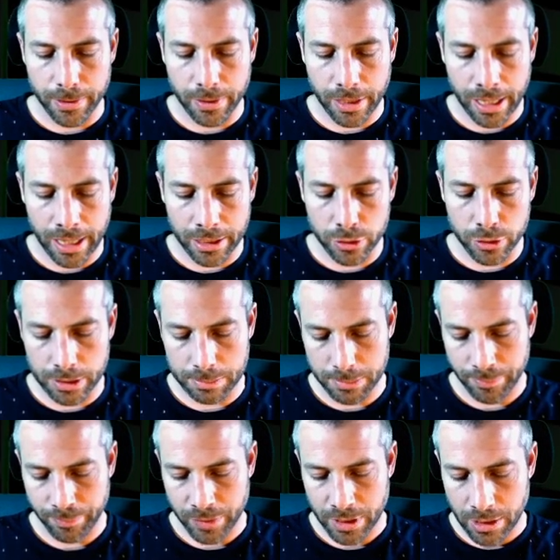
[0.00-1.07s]
algorithm.
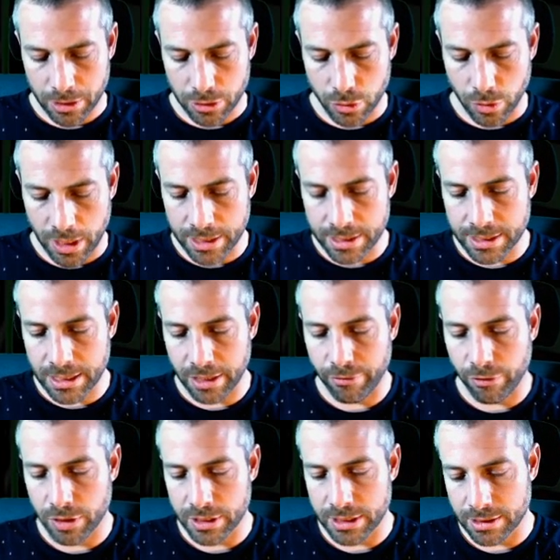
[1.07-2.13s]
So let's take,
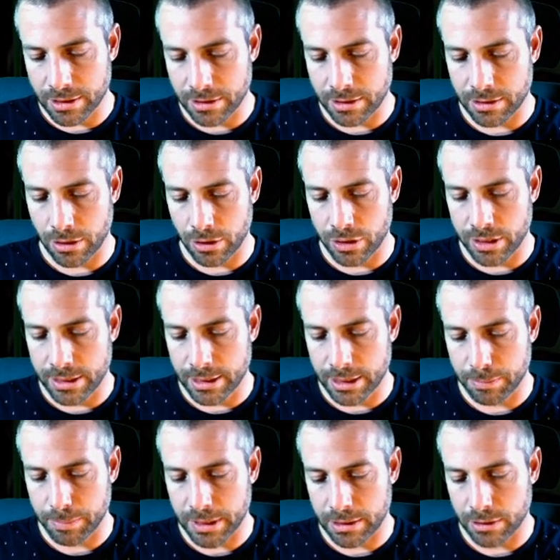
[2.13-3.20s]
for instance, a
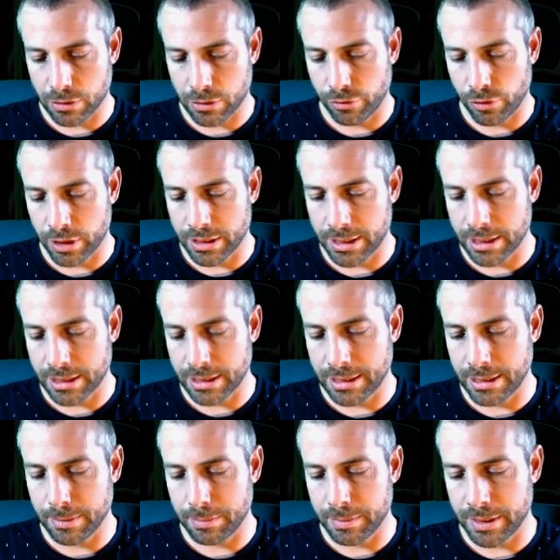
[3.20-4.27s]
TSP. So for a
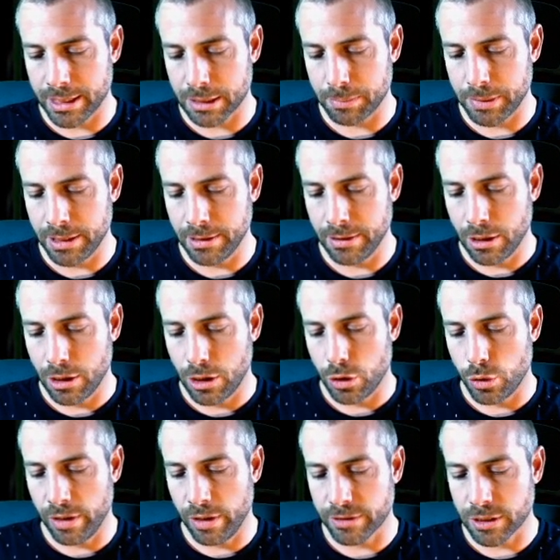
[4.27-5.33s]
TSP,
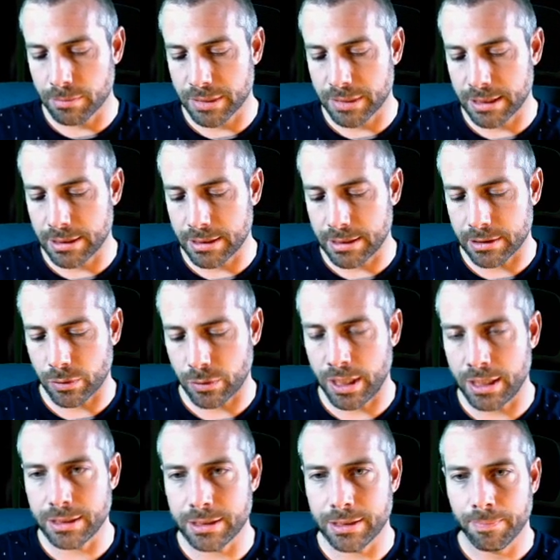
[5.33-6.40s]
you have some cities,
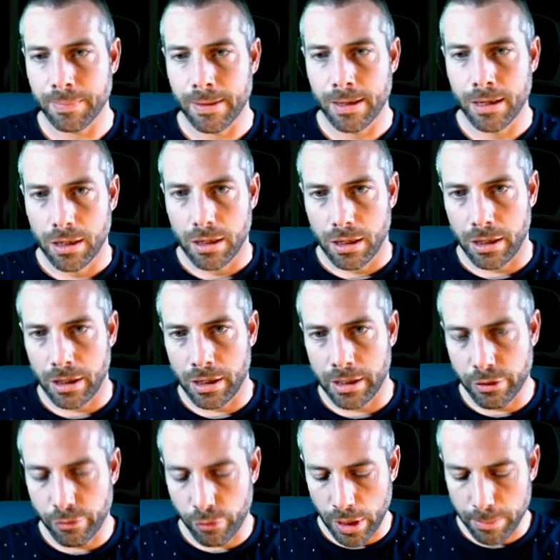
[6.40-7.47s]
right? And the
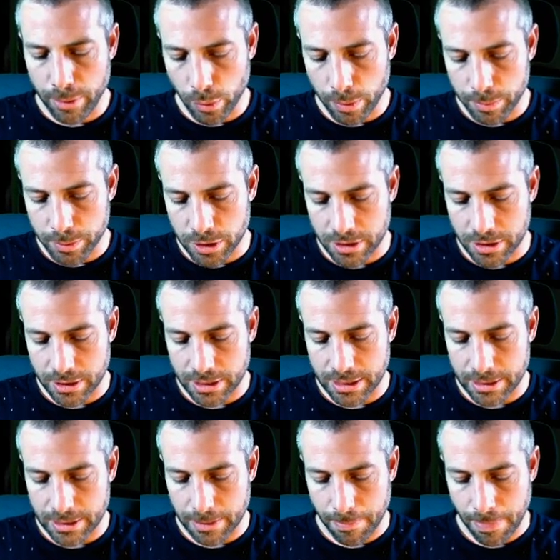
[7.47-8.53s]
variable represents a
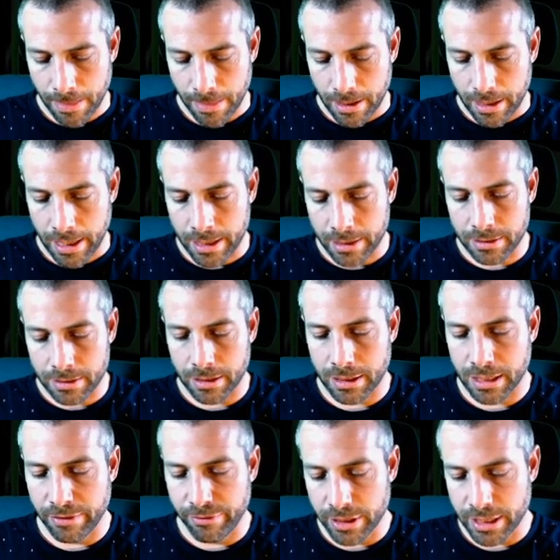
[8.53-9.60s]
city. And
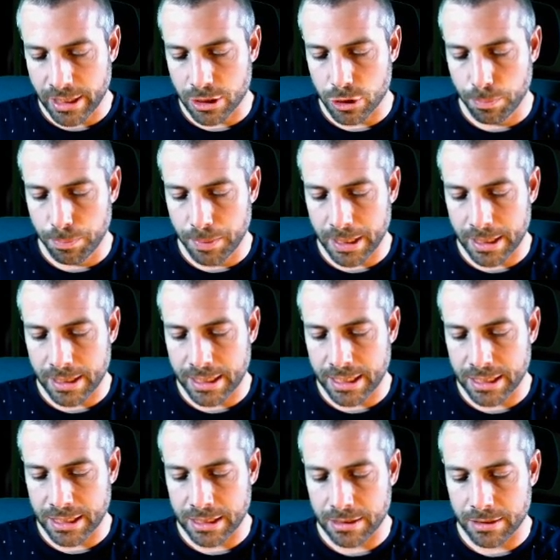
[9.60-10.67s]
given that you pick
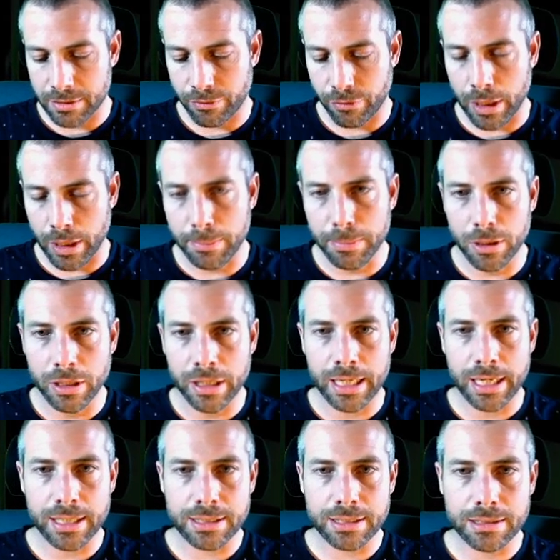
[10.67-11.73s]
this variable
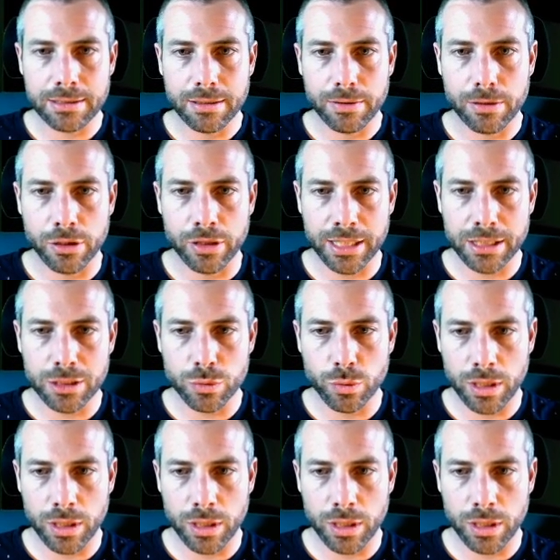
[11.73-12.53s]
next, the next